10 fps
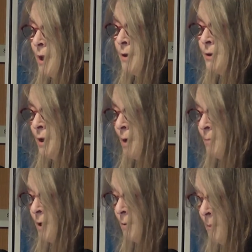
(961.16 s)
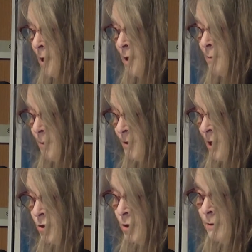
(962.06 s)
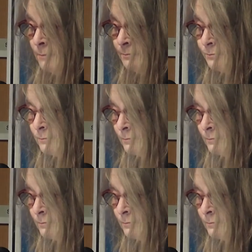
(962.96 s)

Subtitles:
had ended up in my possession.